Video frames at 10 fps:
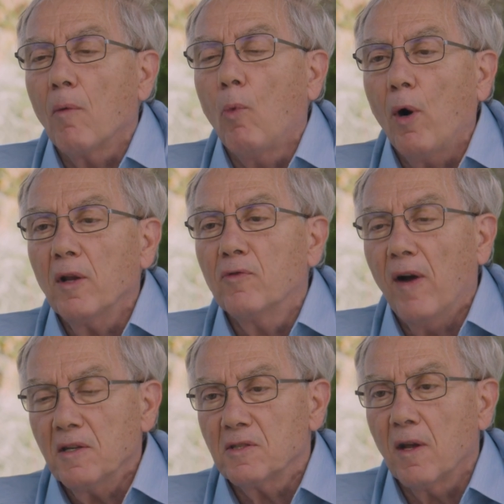more
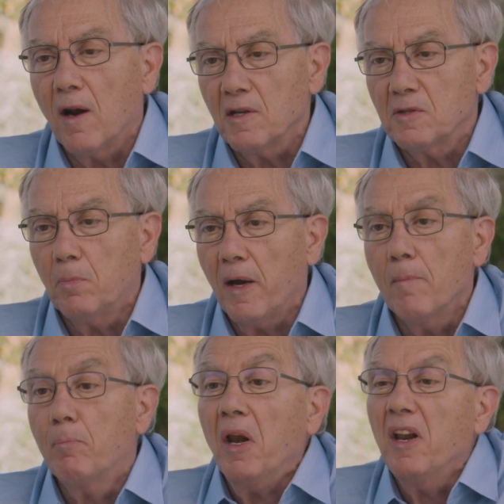advanced than us by a
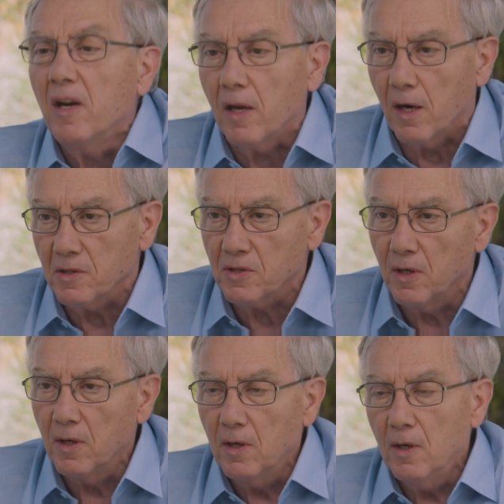billion years.
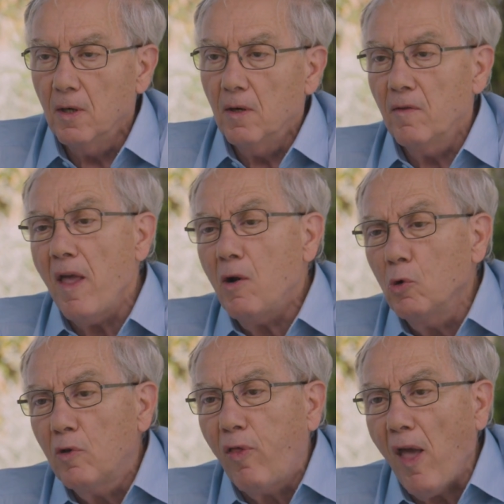They
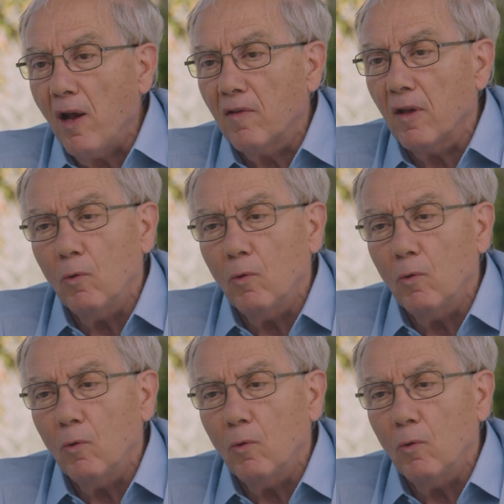could think that,